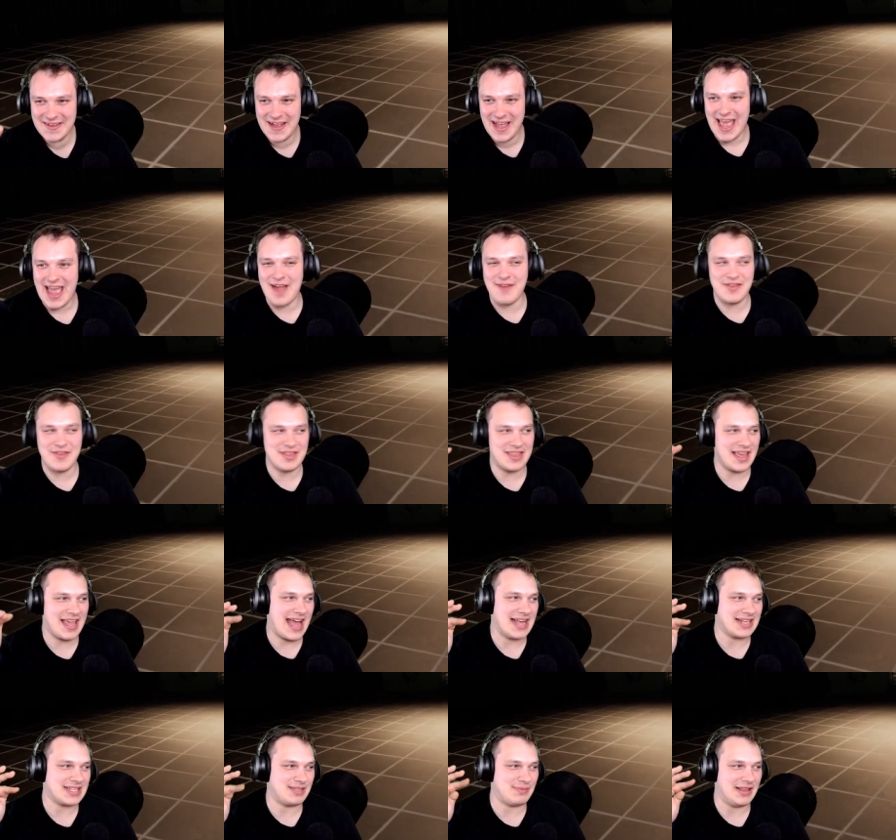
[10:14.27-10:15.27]
Everything
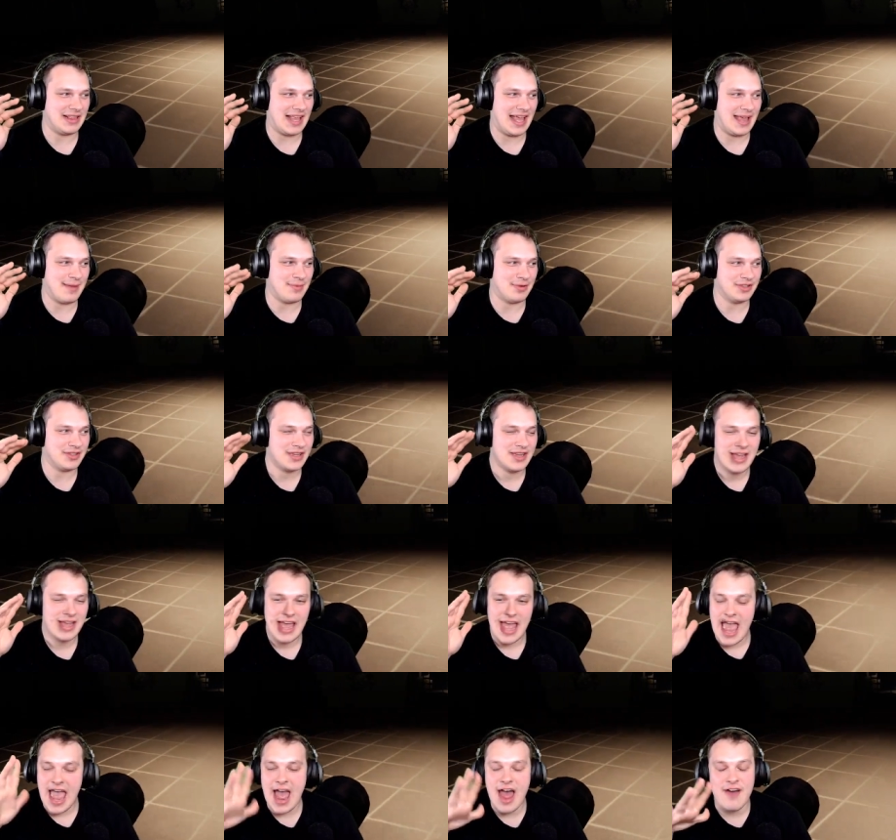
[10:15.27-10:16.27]
has to be raspberry.
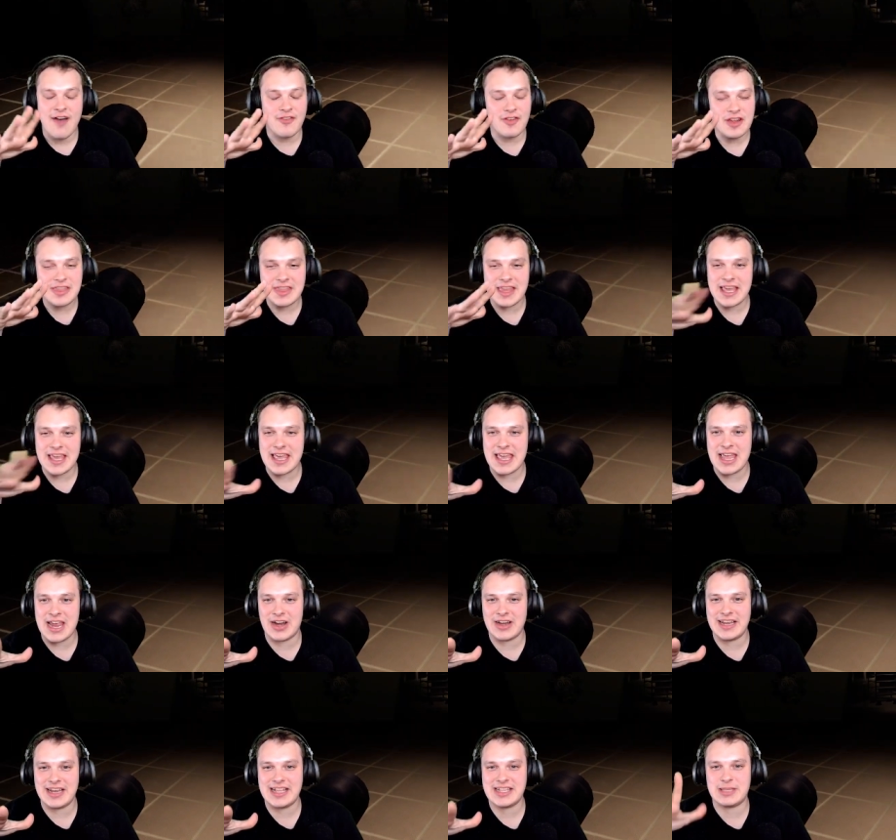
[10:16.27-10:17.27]
labeled. Everything
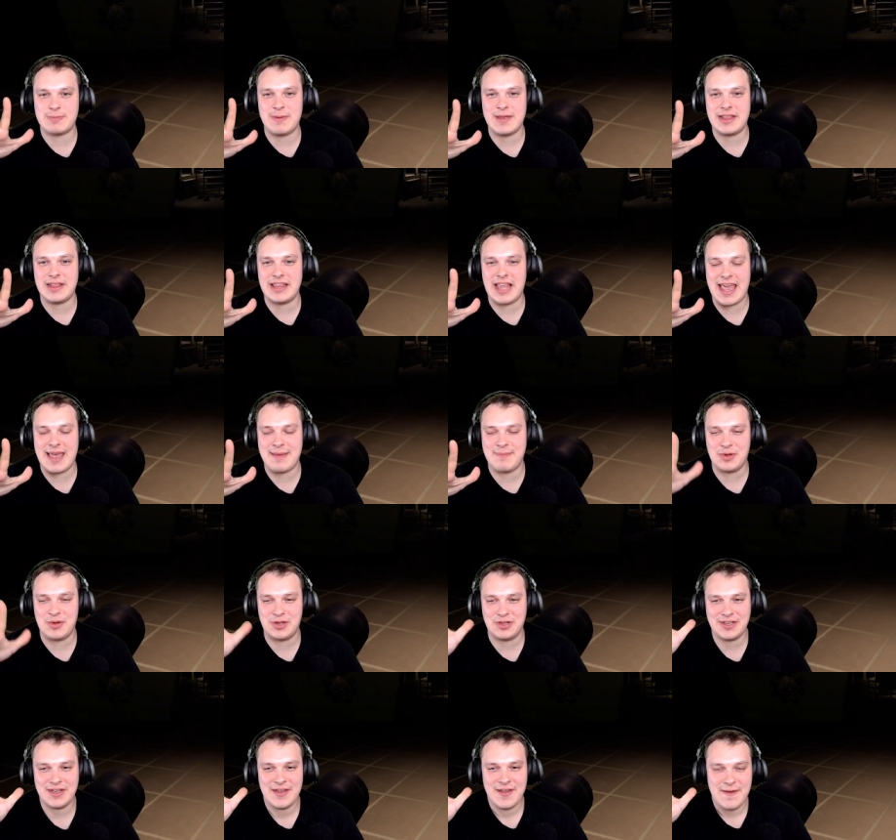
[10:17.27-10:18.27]
here needs to be
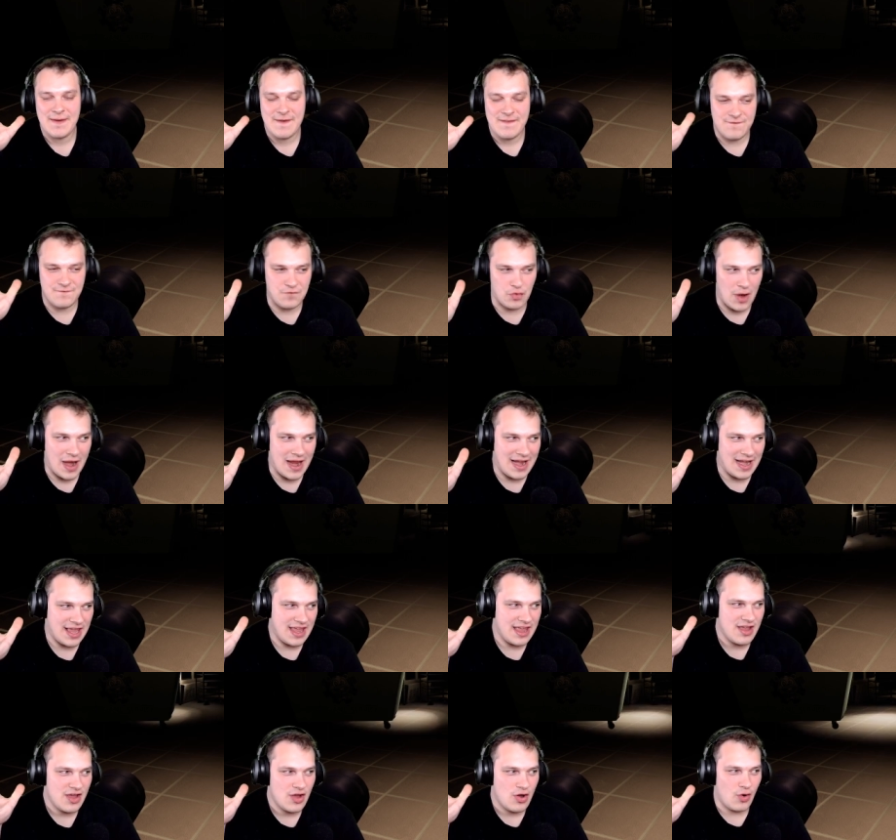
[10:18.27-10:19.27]
labeled
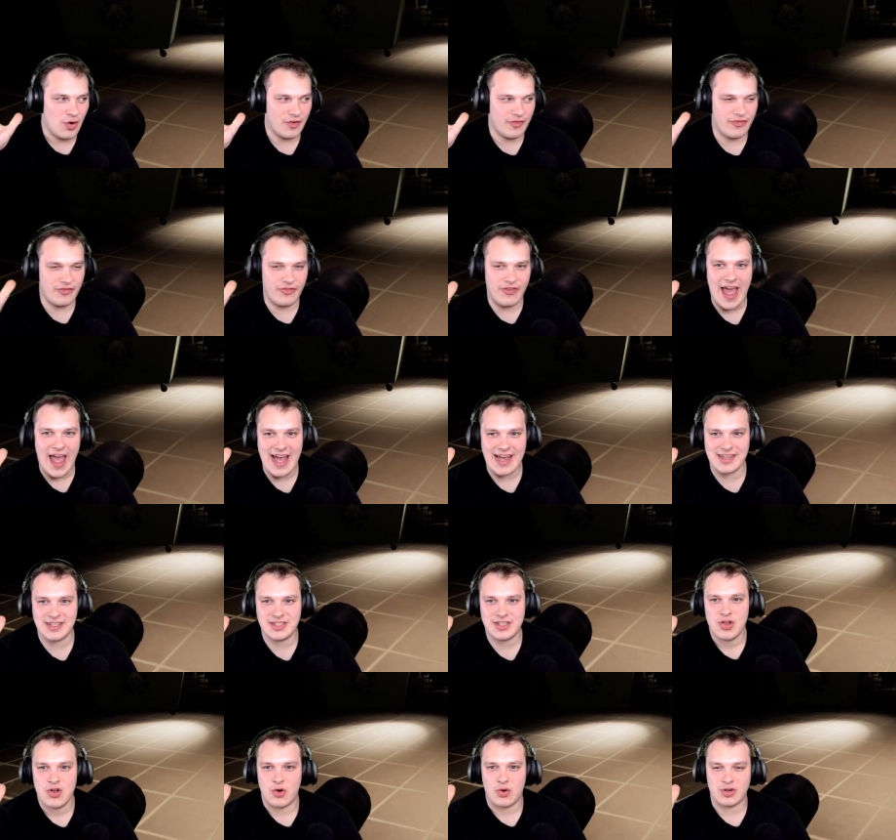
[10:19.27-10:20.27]
Freddy or
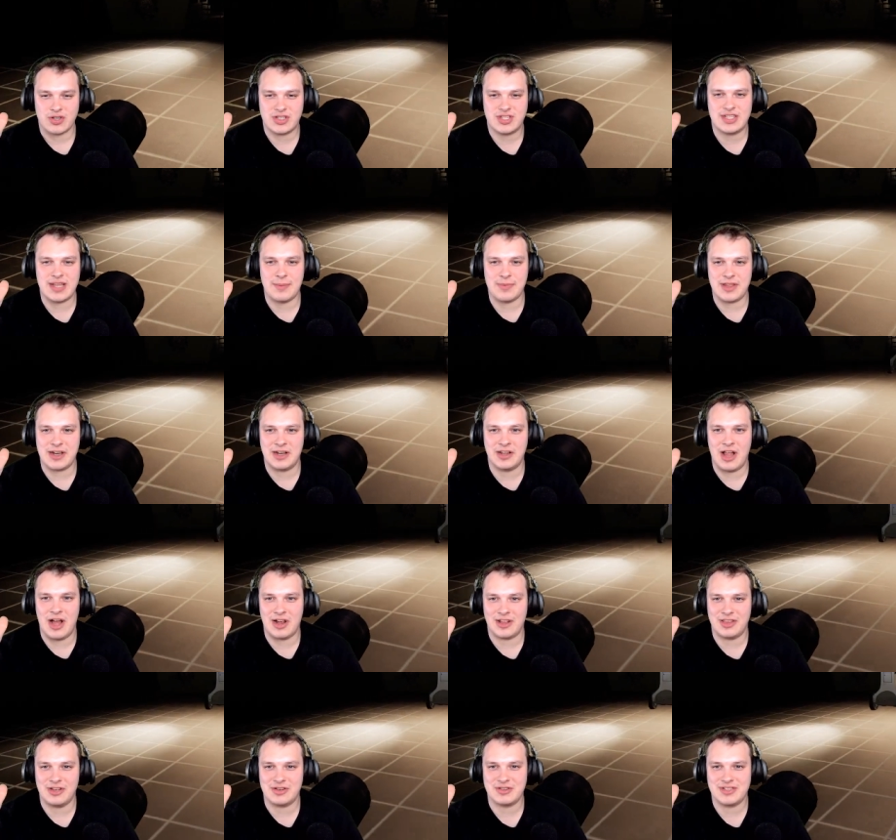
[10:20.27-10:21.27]
Faz or something
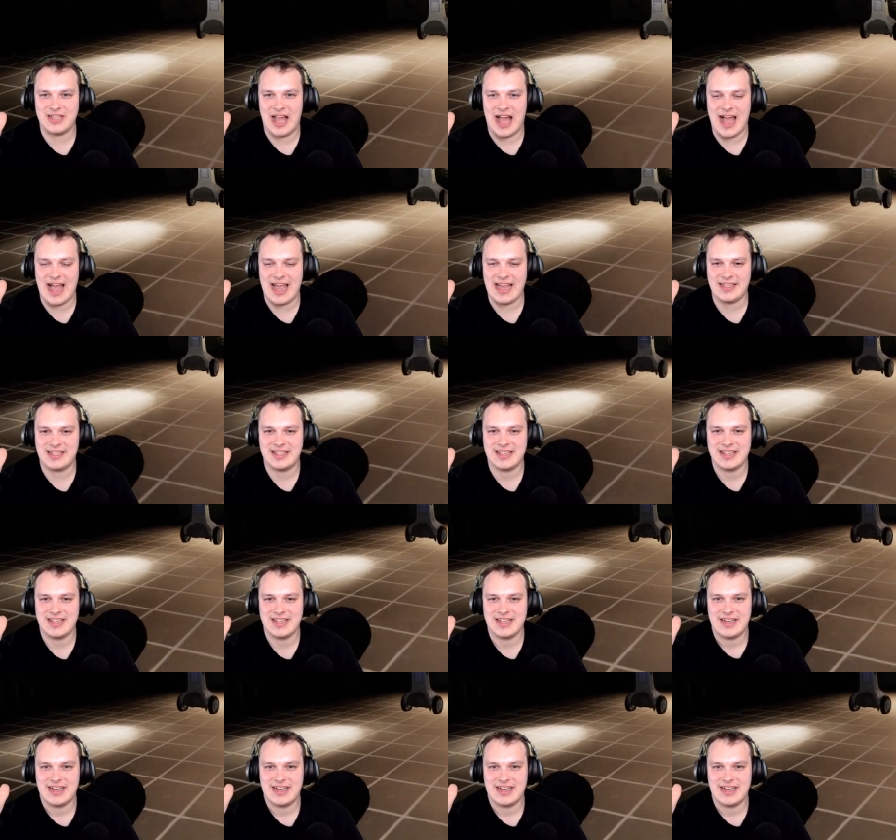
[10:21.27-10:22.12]
along those lines.